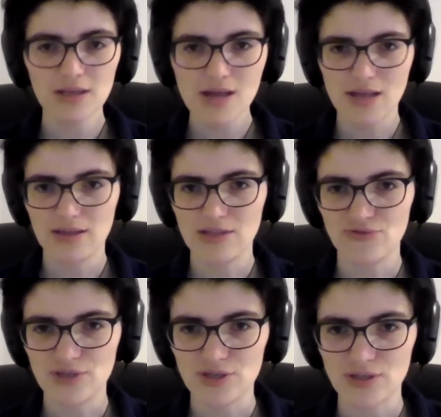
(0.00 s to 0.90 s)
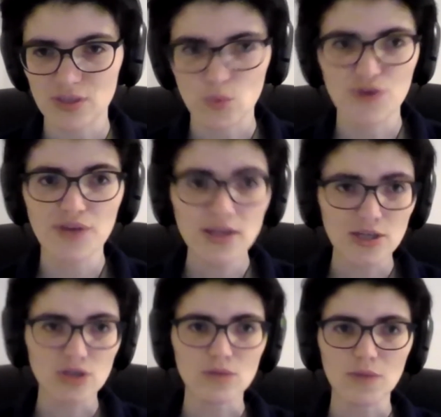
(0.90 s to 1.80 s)
in these regions. We think it
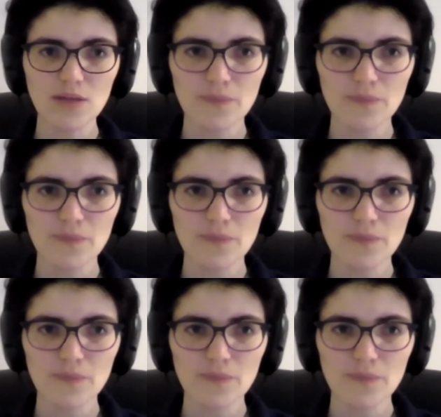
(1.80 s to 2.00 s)
should be,